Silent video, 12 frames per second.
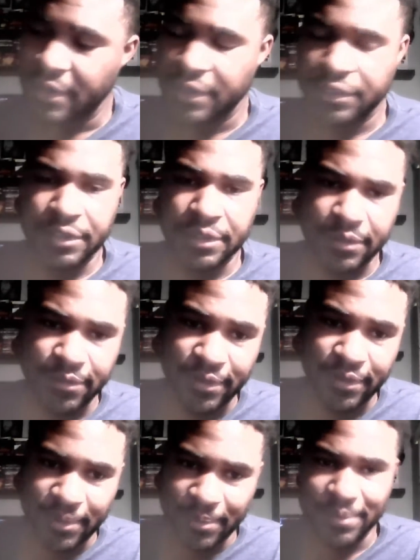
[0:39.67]
watching this
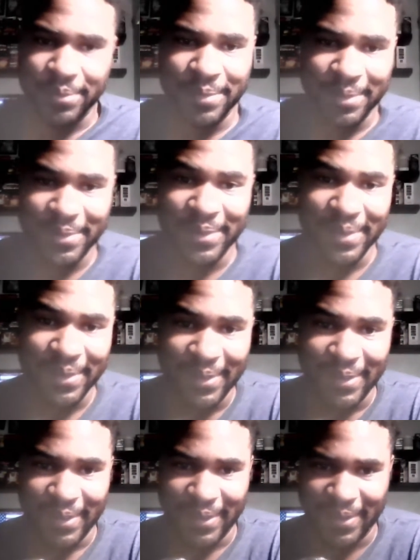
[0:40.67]
film
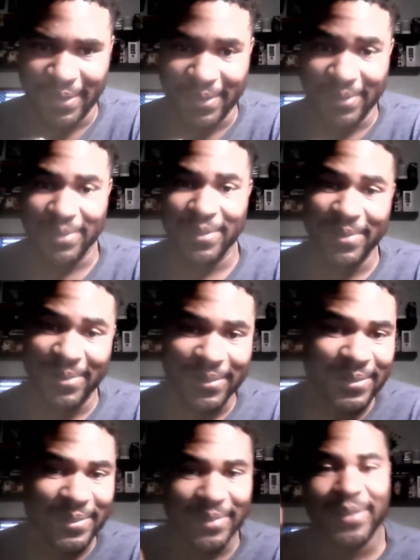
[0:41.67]
in
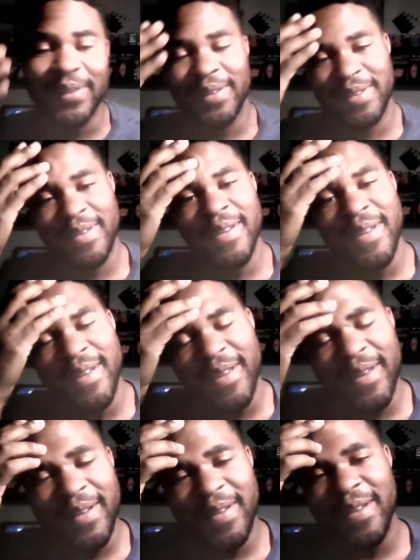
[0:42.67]
theaters.
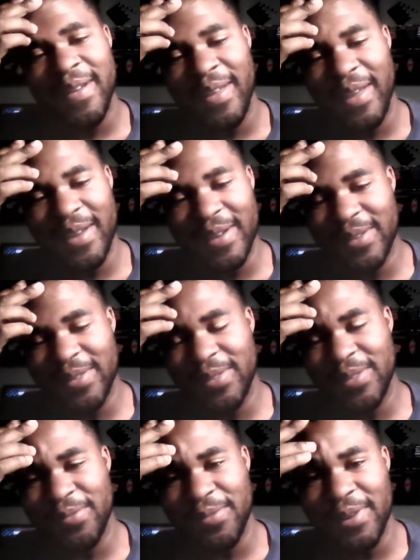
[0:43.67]
And
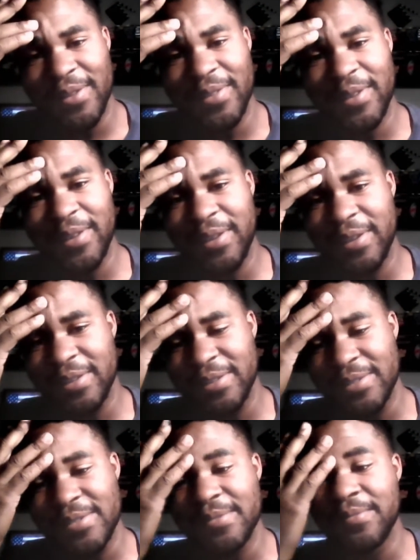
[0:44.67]
the funny thing
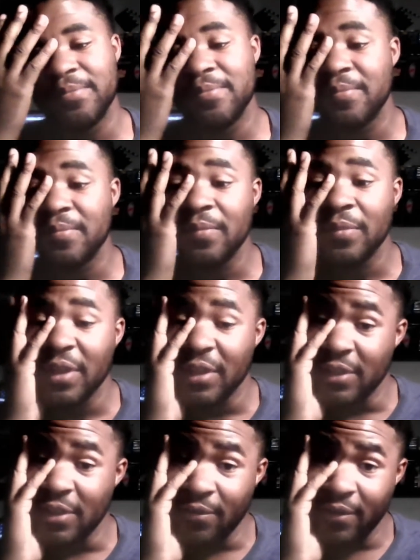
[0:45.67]
is,
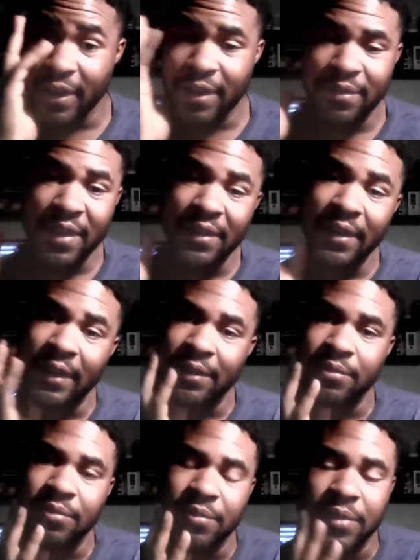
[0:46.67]
you ever have that like
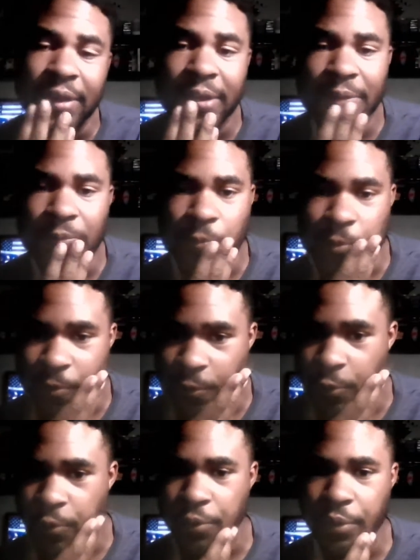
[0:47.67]
thing
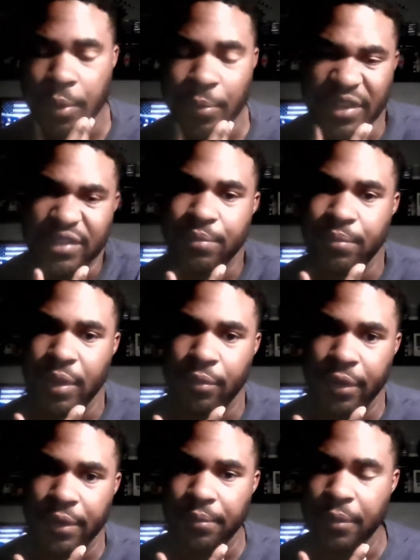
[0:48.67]
where, I mean, it's a
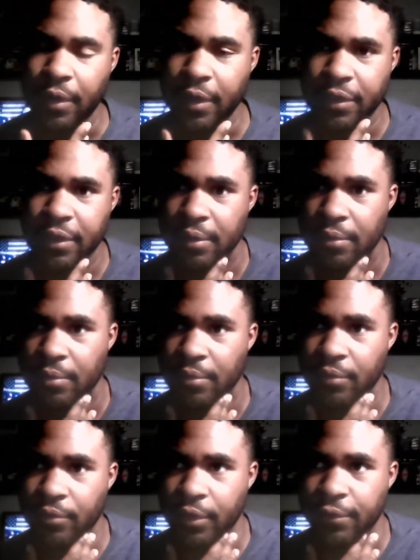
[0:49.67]
memory, I think,
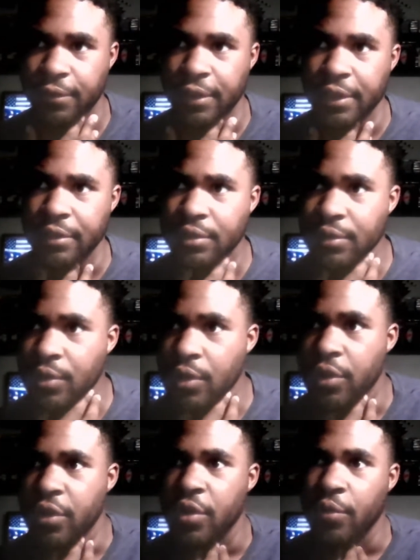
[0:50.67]
reflex,
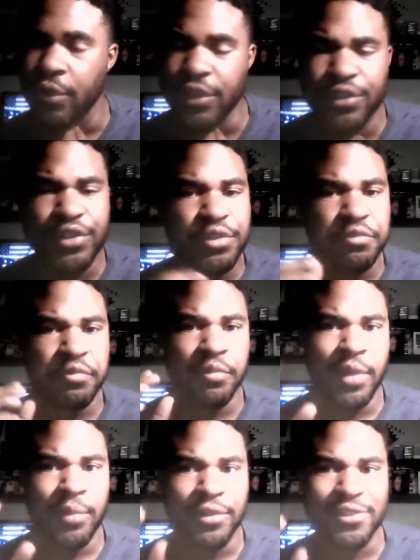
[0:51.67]
where you just
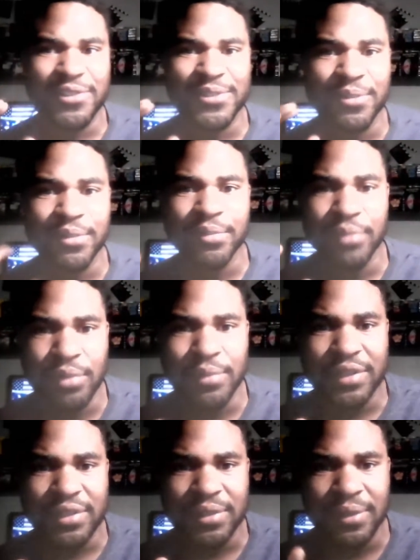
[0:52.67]
remember a certain
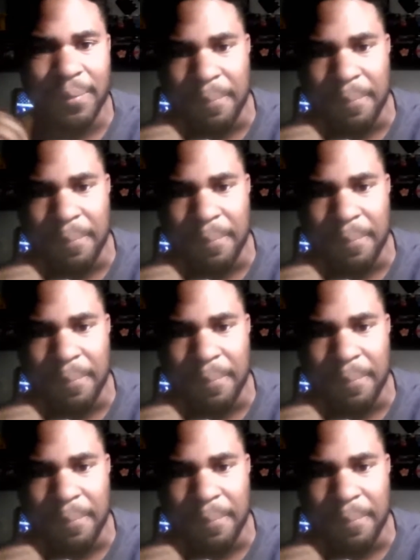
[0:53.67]
moment